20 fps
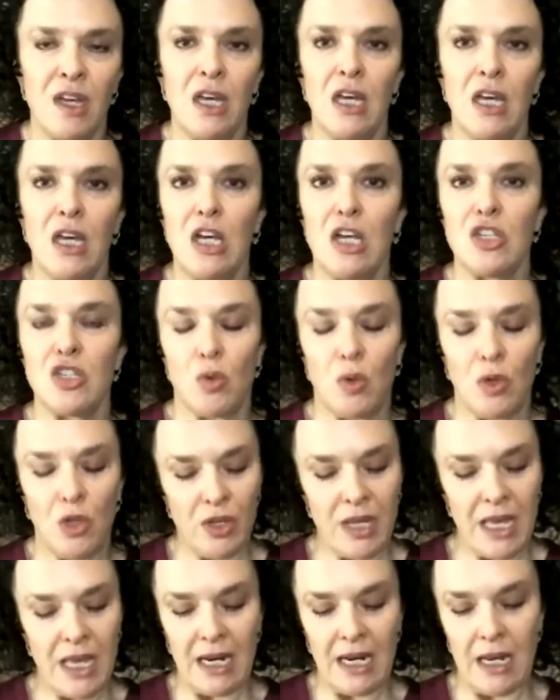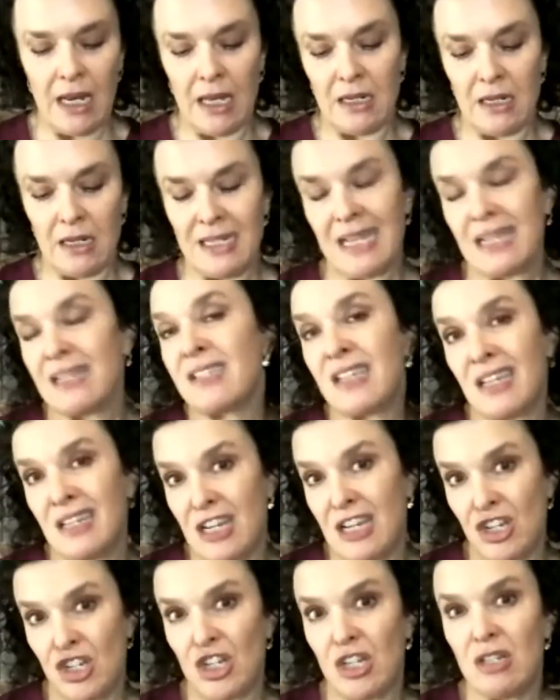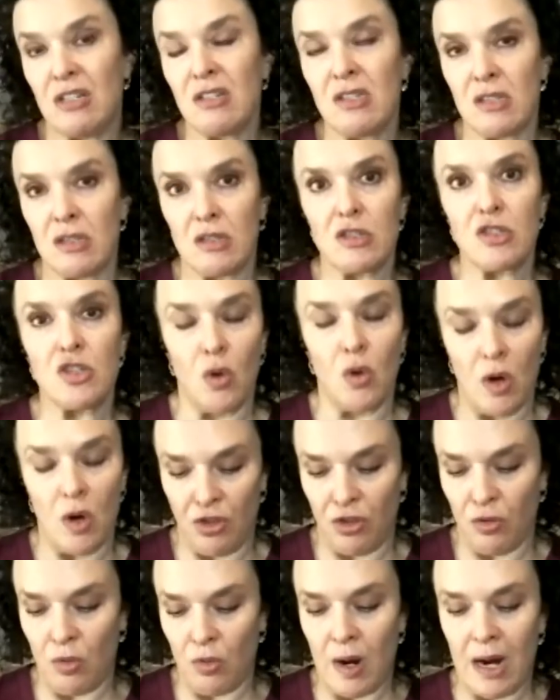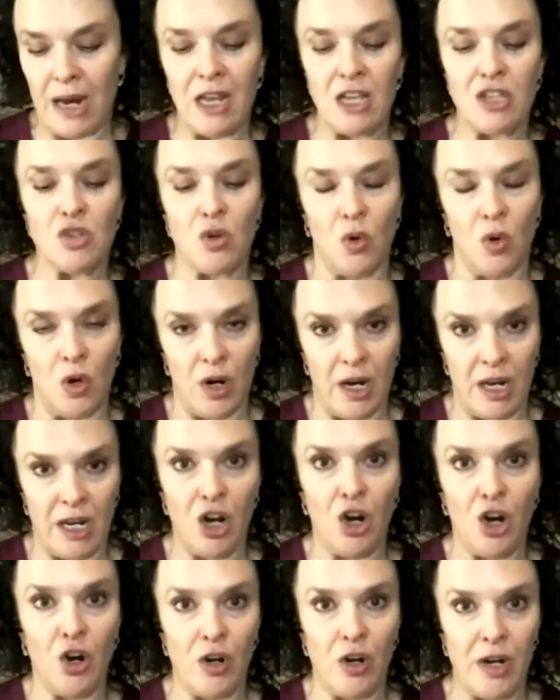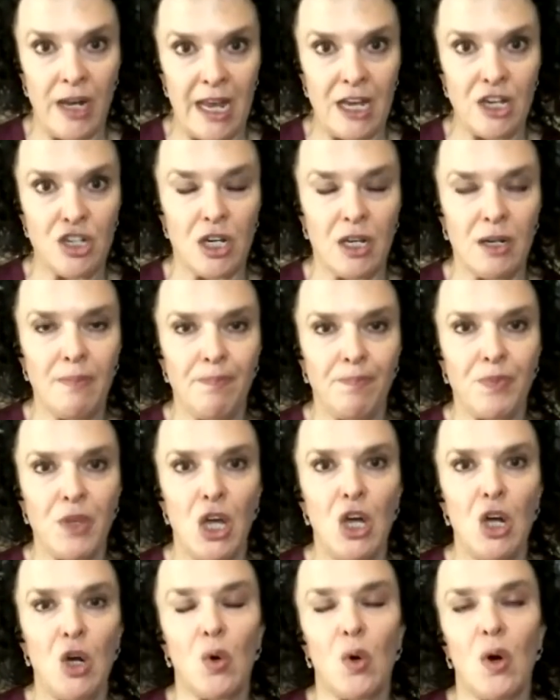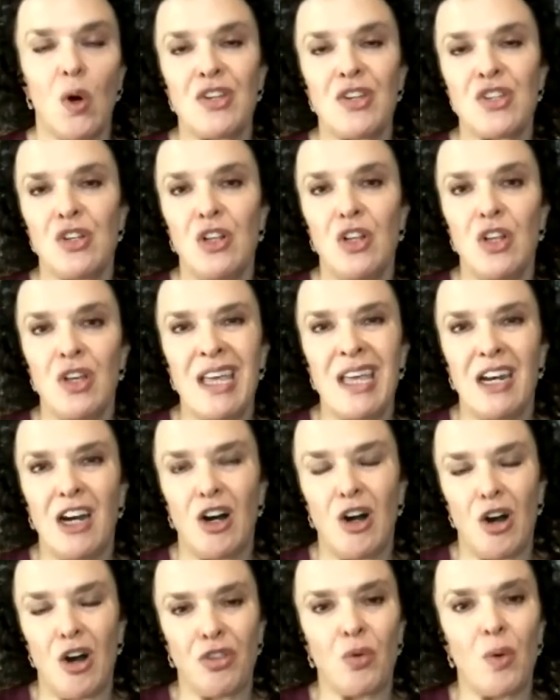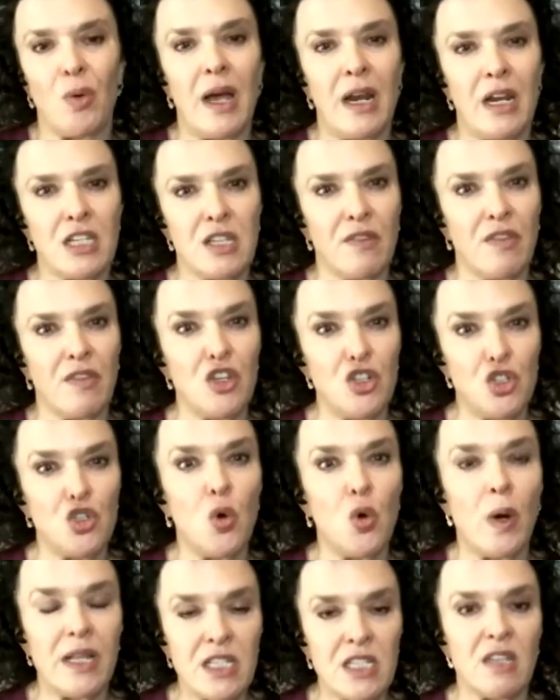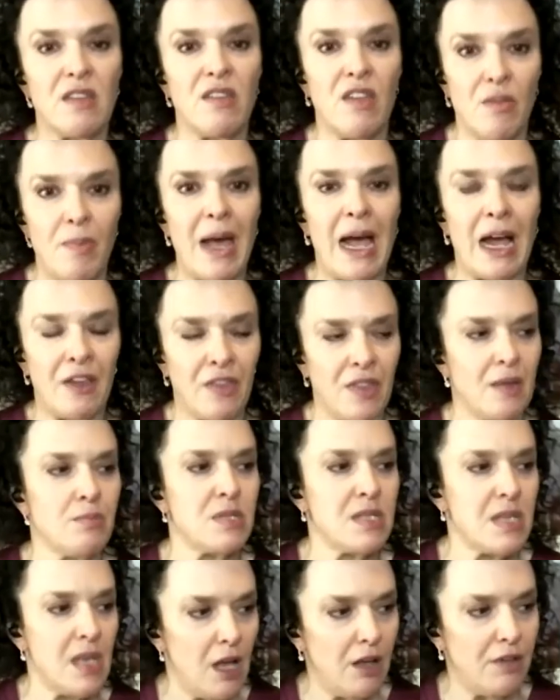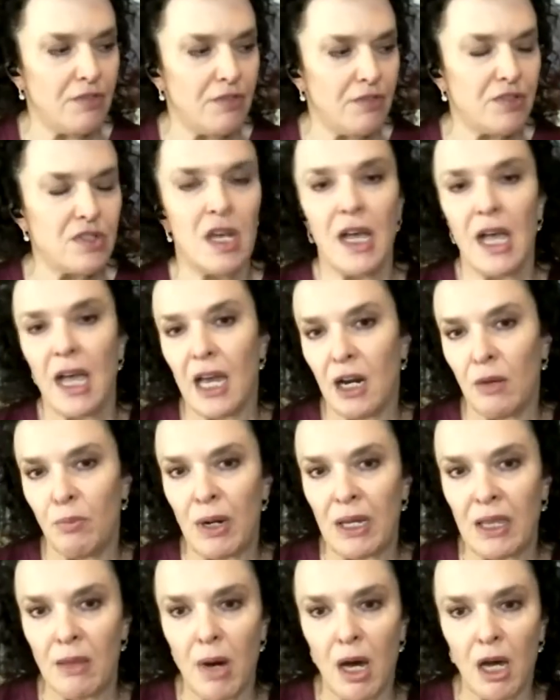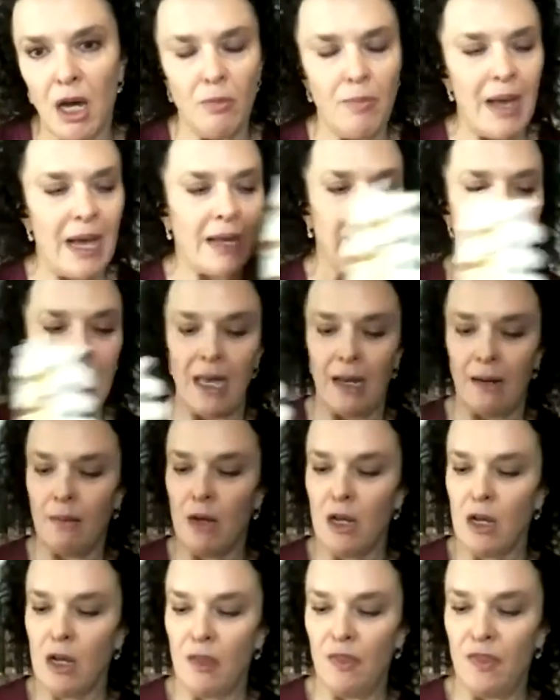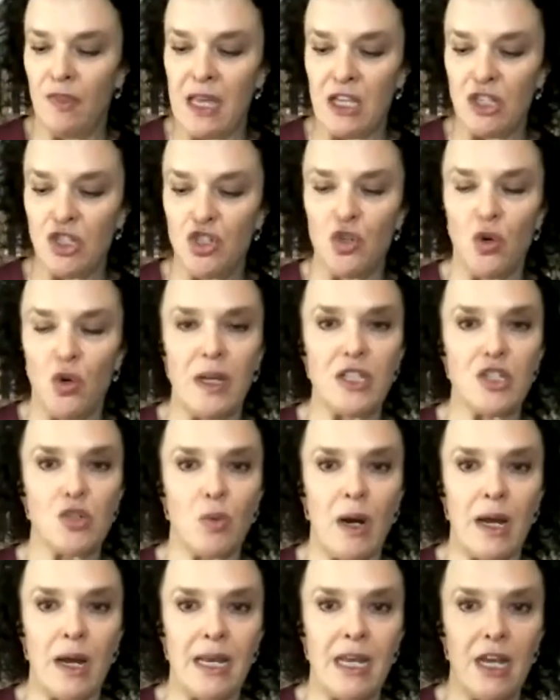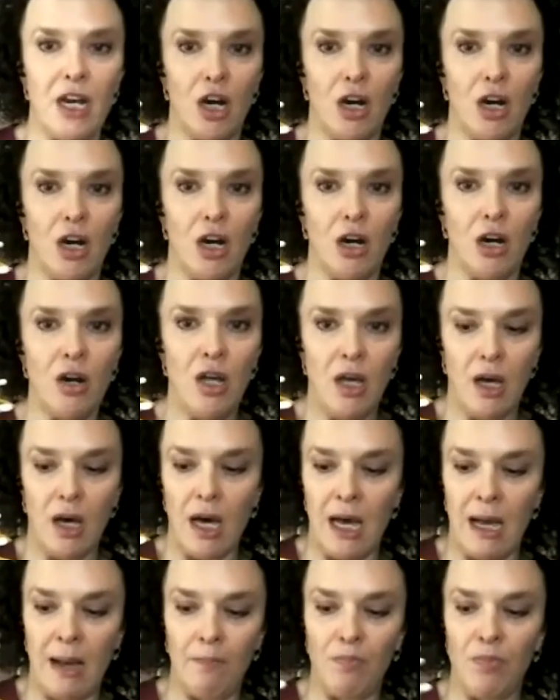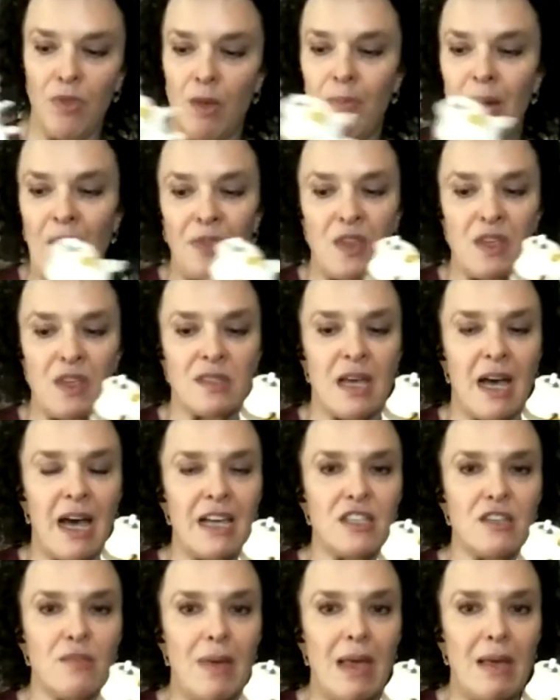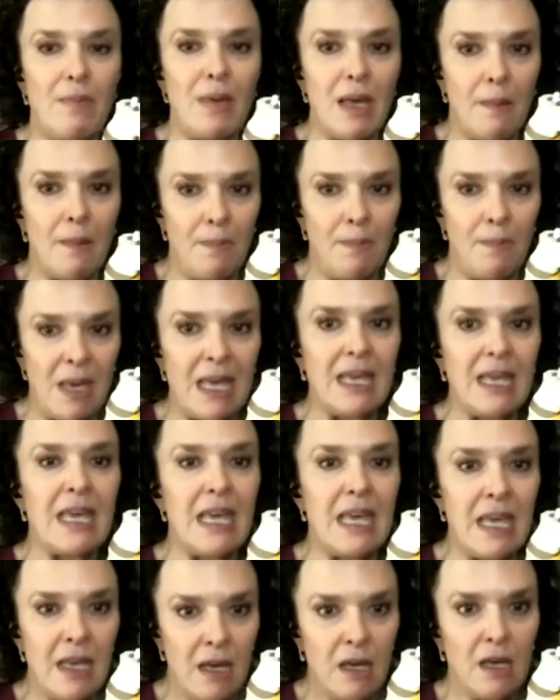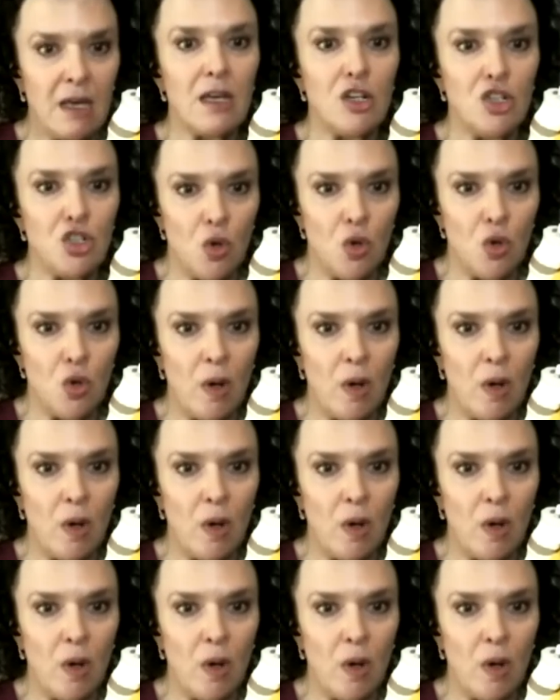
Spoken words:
So we're looking at disc conditions, so arthritis or an herniation. We're also looking at arthritis of the joints of the back themselves. And I'll bring the model back in. These joints right here, about the size of maybe a pinky joint.